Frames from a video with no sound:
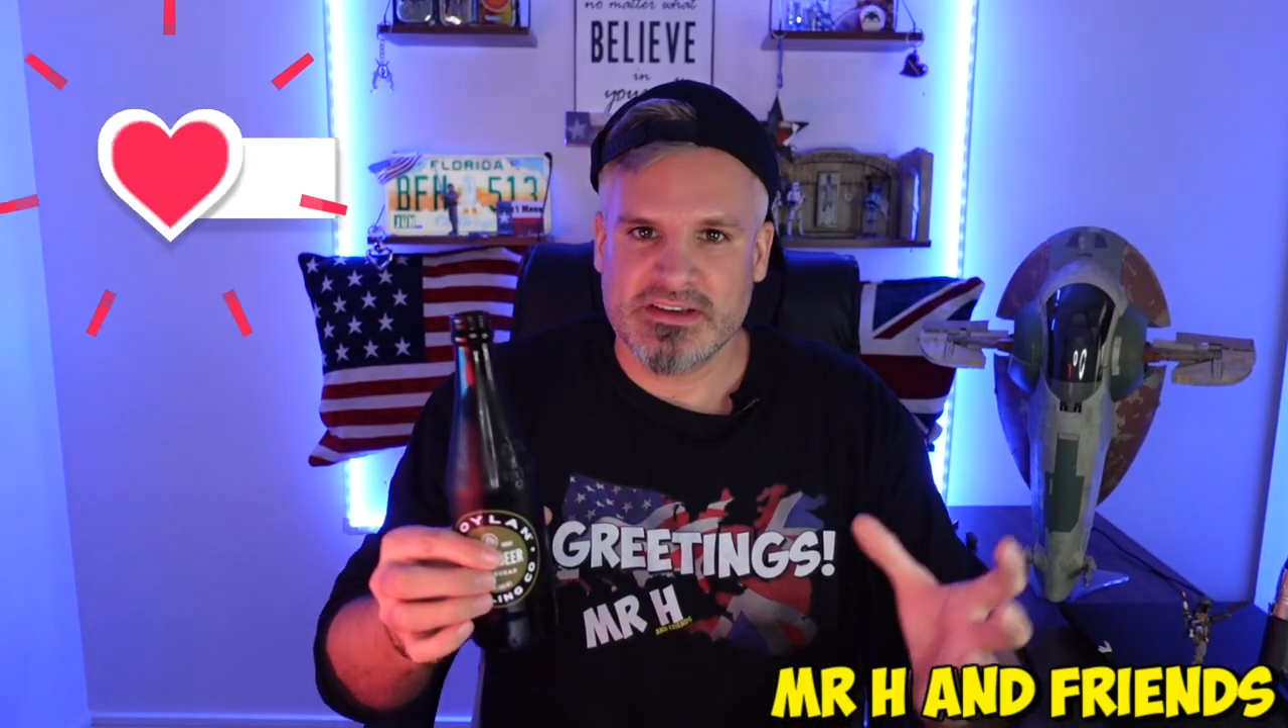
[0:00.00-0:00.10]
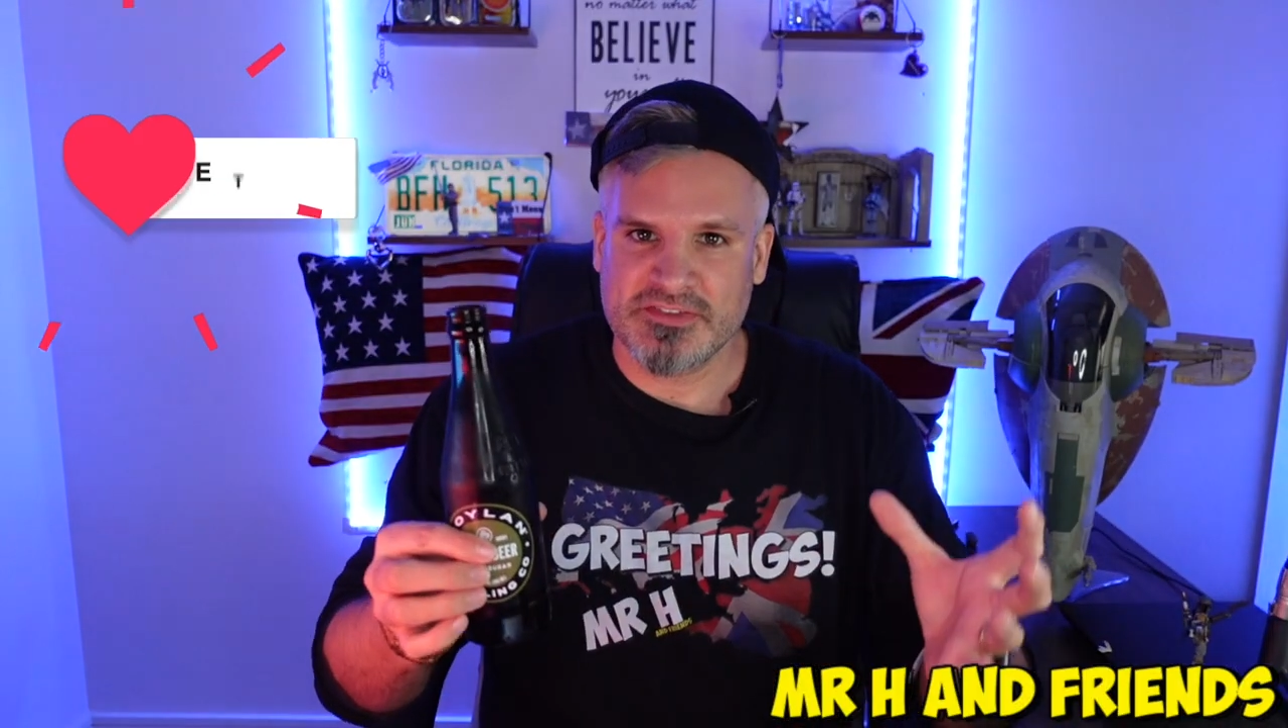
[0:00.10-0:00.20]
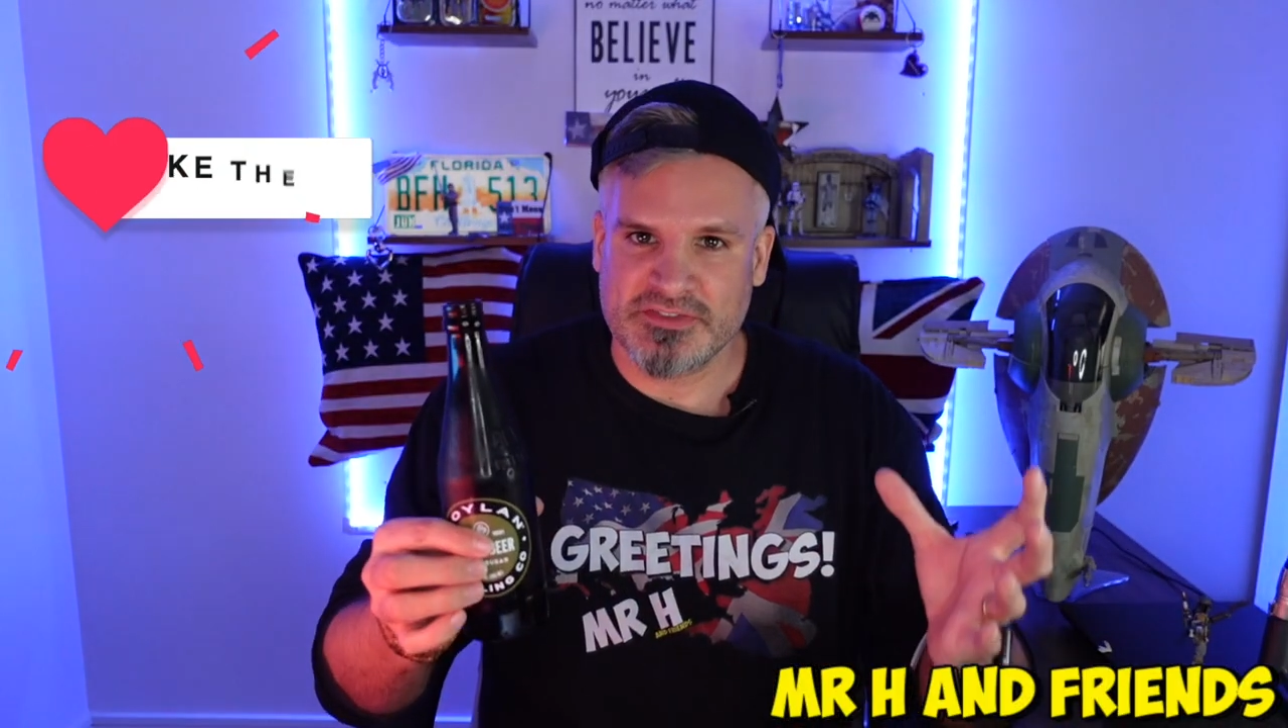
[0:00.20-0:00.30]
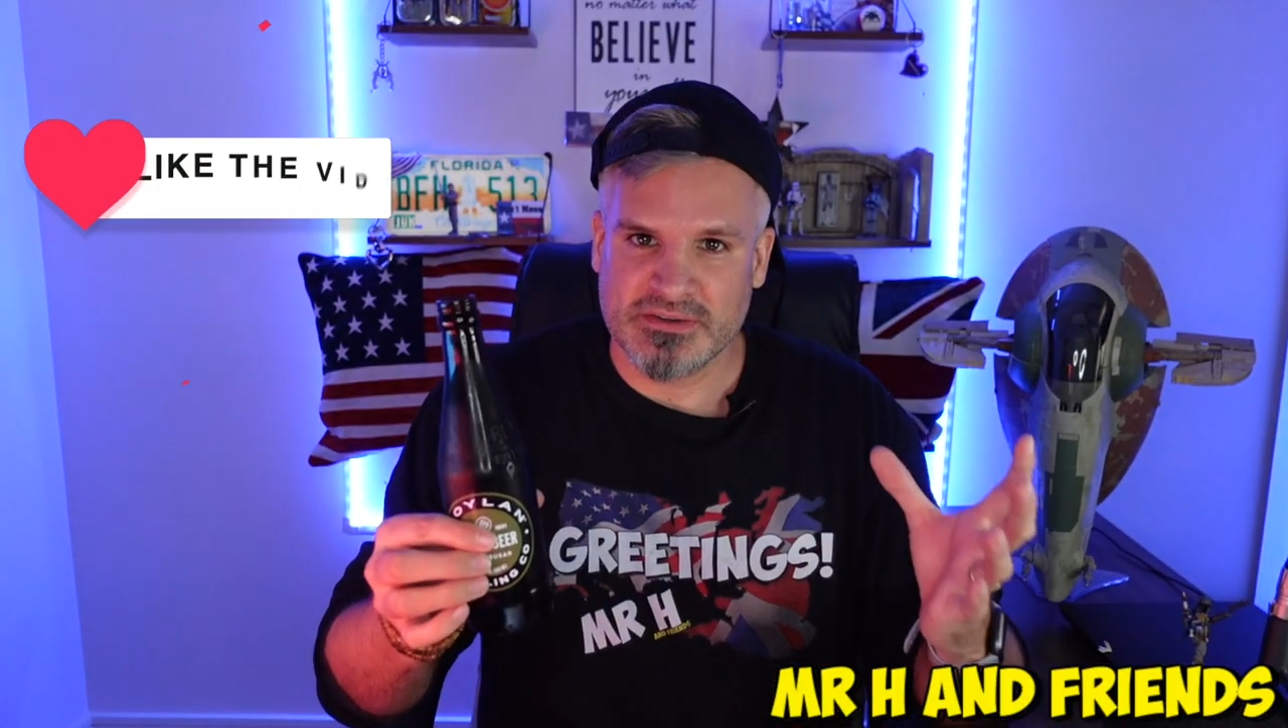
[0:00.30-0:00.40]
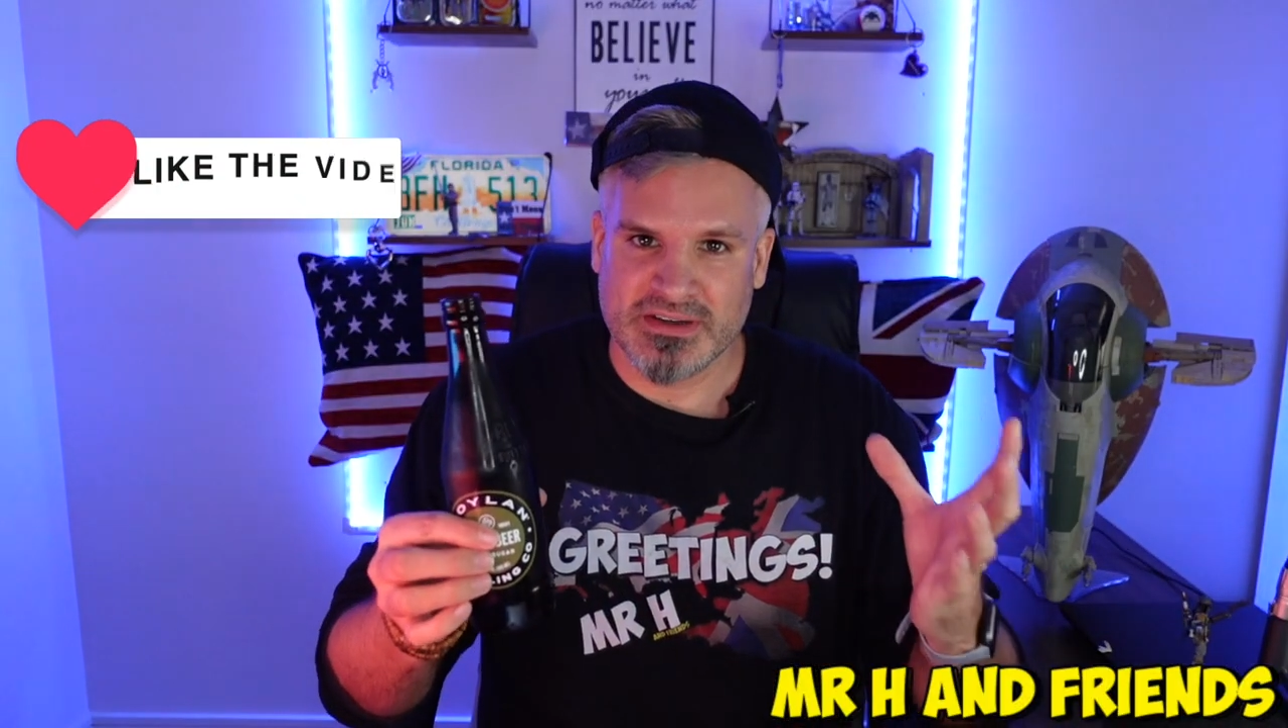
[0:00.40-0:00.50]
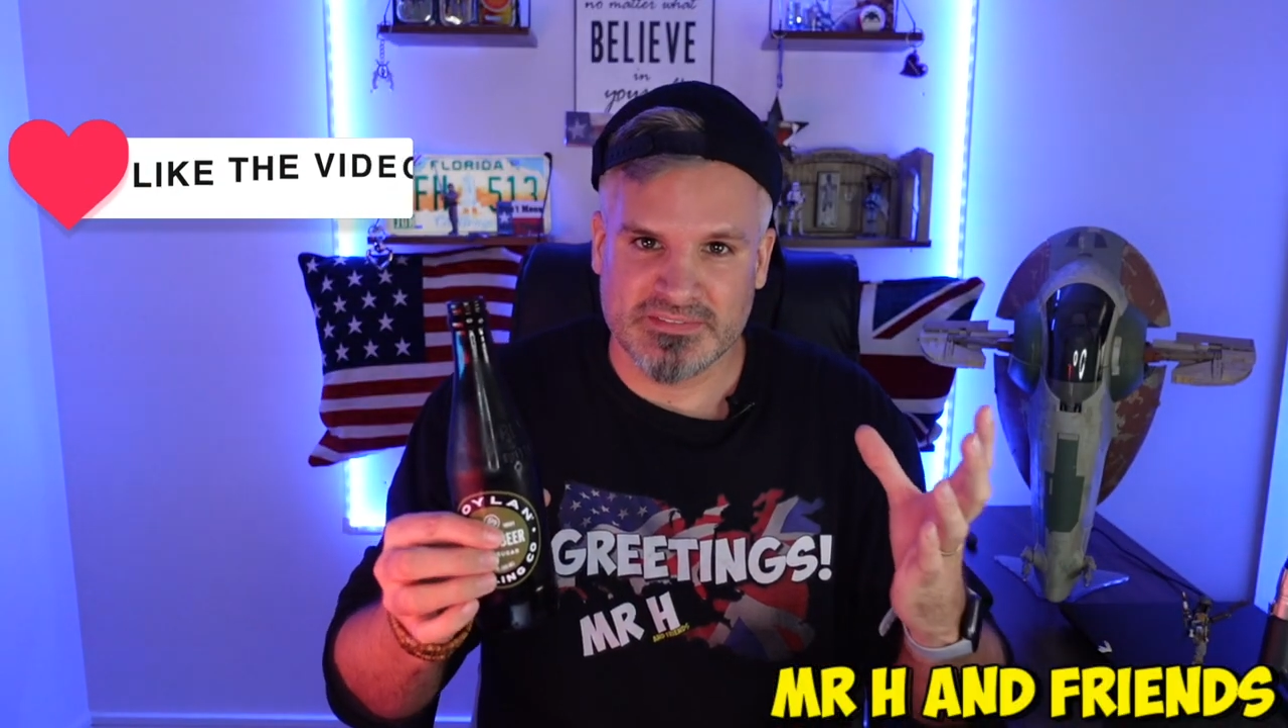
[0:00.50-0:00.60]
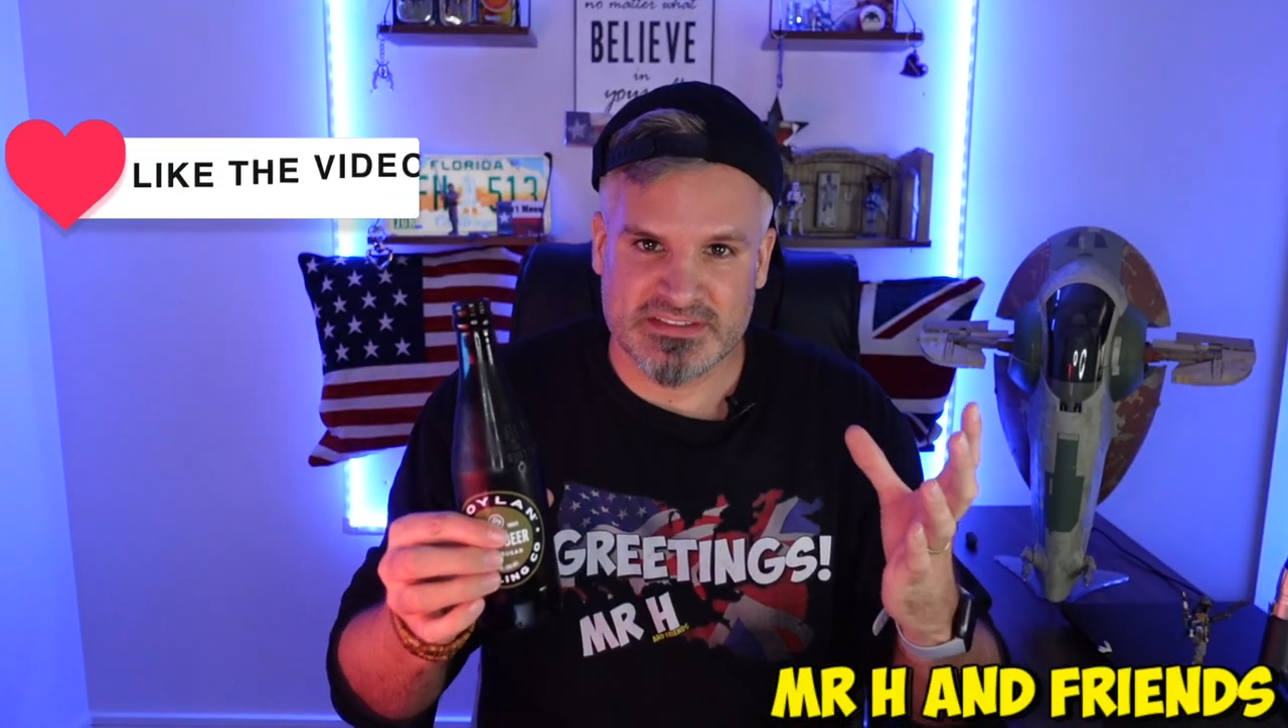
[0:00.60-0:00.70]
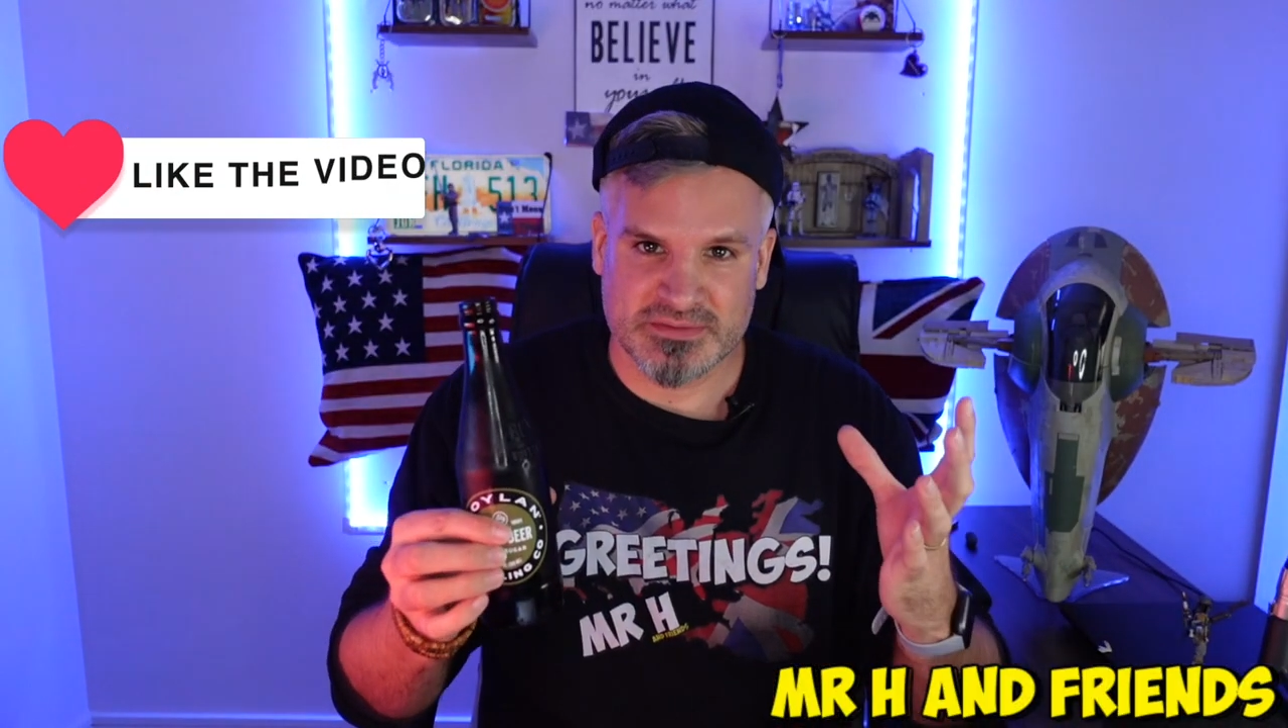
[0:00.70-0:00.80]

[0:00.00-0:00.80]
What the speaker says: if you have this